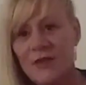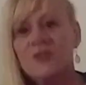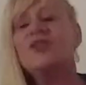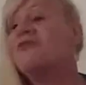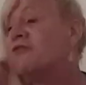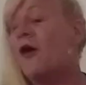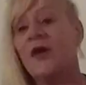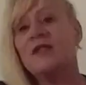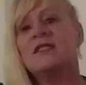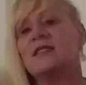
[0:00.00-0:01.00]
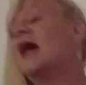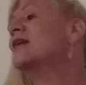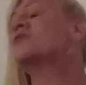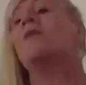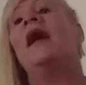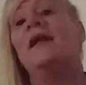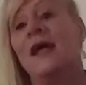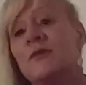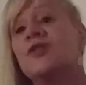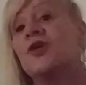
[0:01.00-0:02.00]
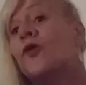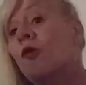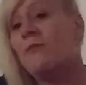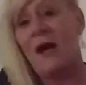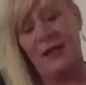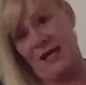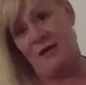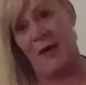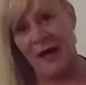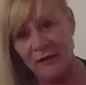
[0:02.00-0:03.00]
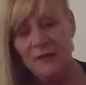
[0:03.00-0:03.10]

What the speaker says: She fucking slashed my neighbour. She cut my neighbour.